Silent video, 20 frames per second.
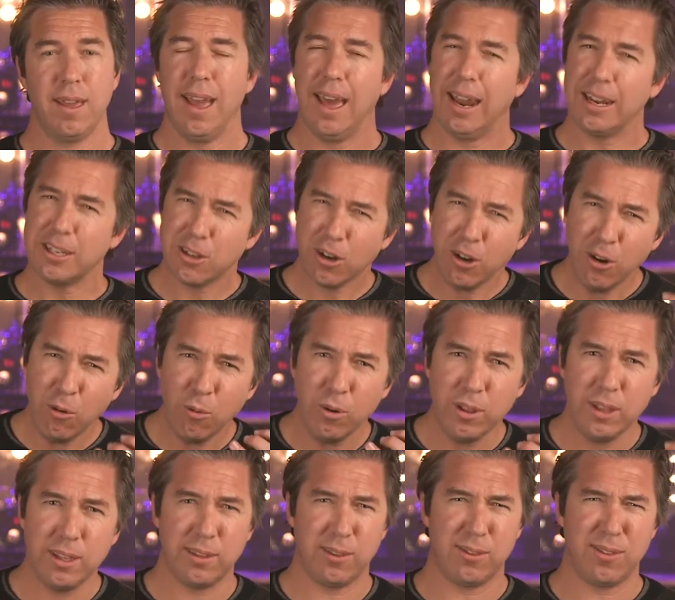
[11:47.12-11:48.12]
And I started to
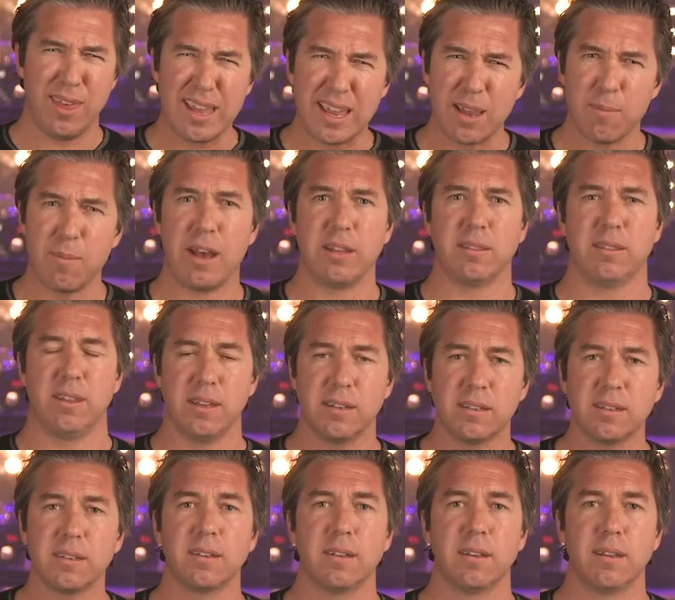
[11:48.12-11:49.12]
really think about
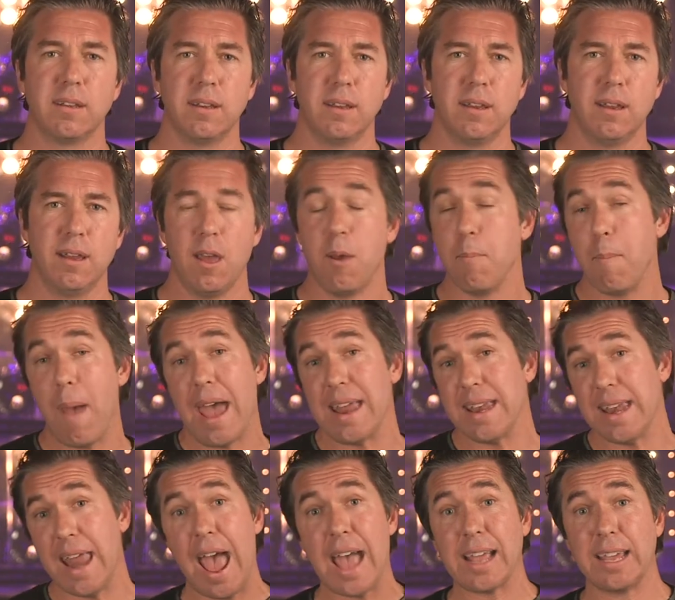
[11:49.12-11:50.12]
this. And Matt
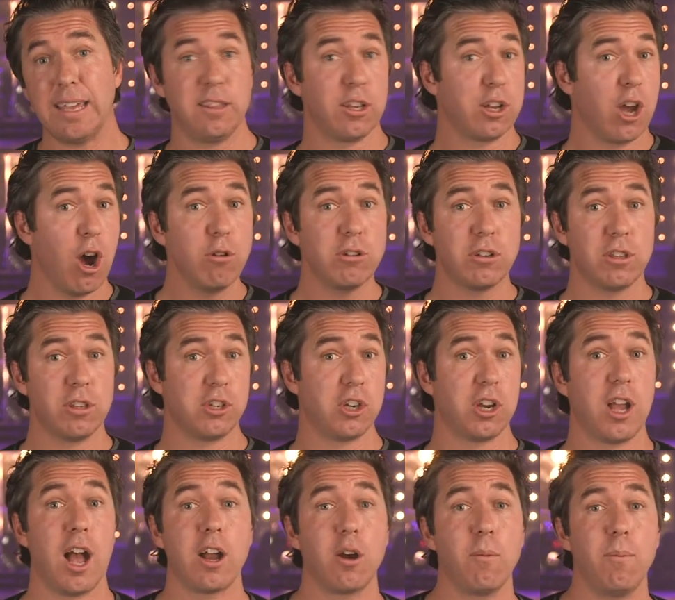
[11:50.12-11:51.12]
Nagy, the coach of the
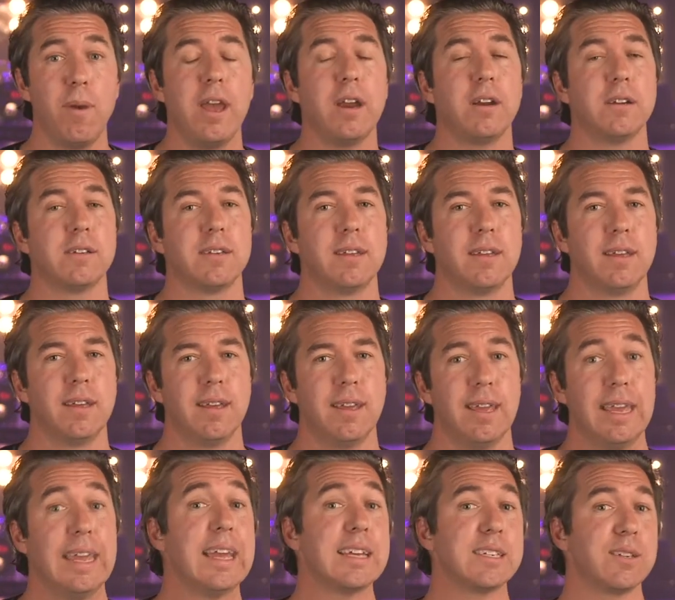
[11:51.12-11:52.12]
Chicago Bears,
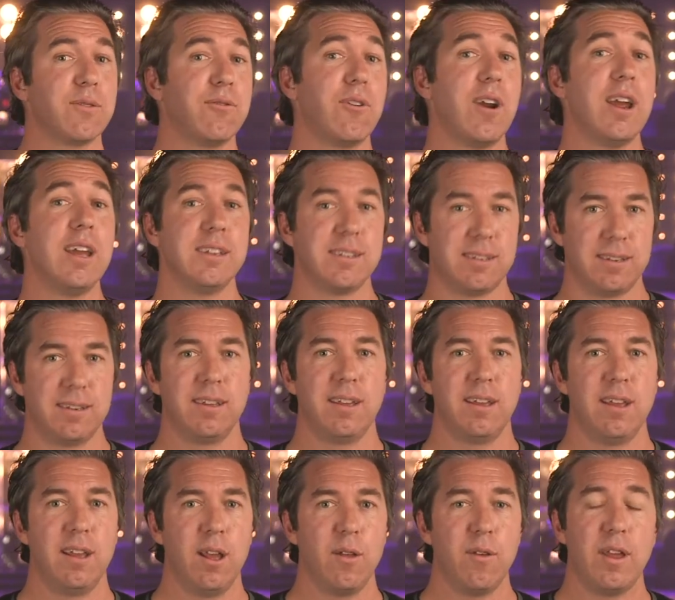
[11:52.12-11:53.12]
he has a phrase
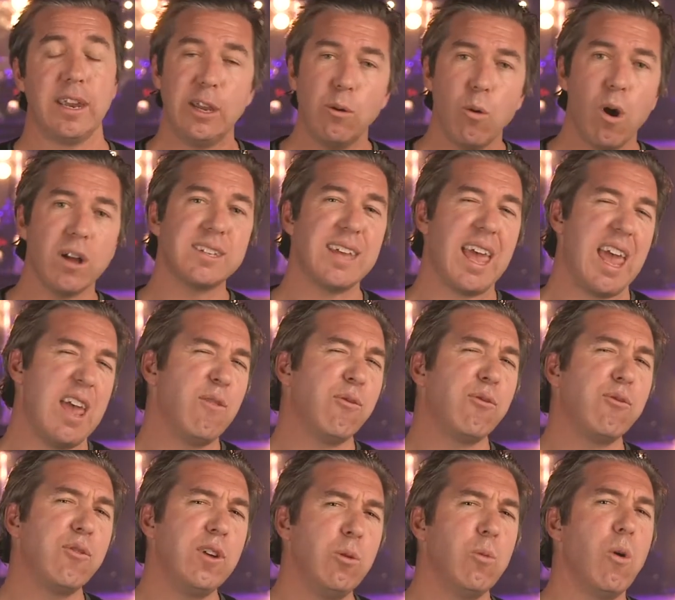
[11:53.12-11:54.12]
that he wants
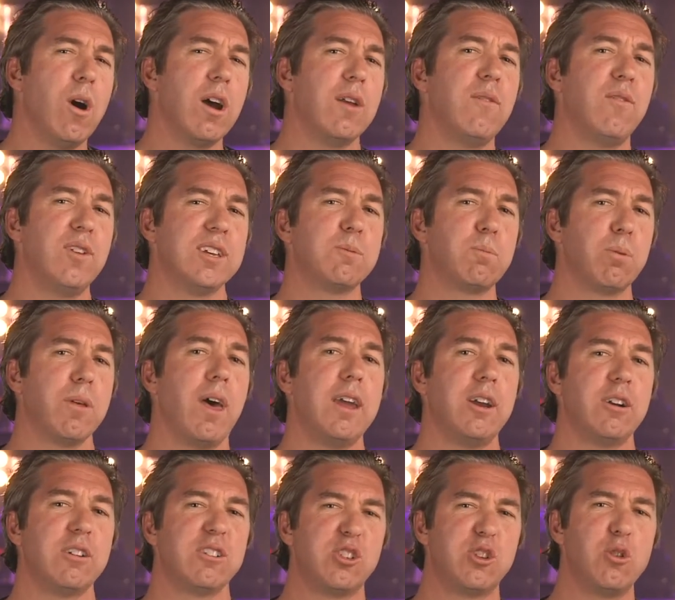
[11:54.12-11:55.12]
every one of his
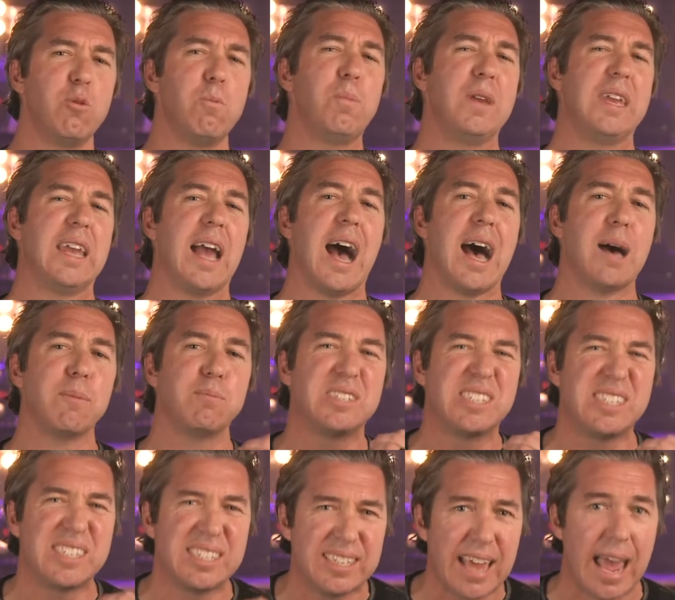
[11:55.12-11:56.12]
players to be
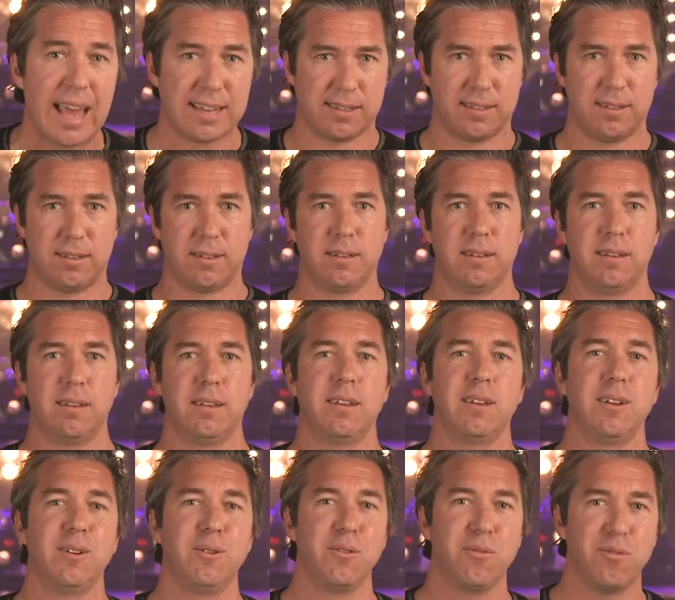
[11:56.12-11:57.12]
obsessed
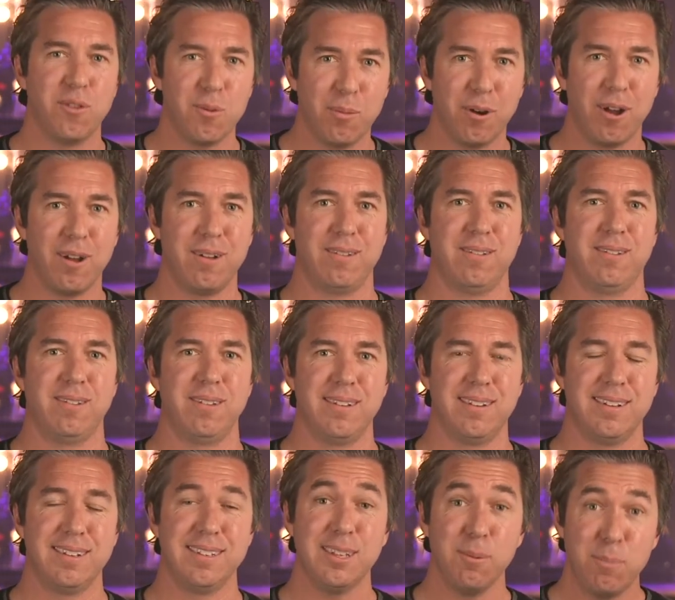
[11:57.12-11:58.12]
with football,
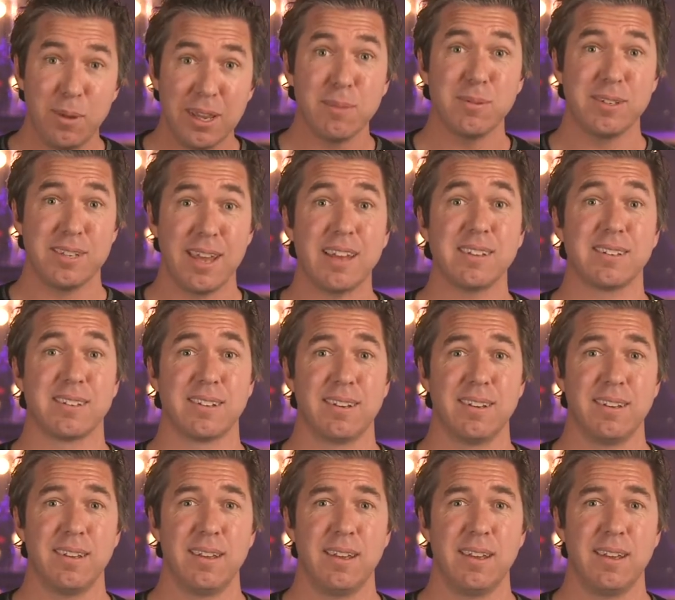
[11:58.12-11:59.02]
to be obsessed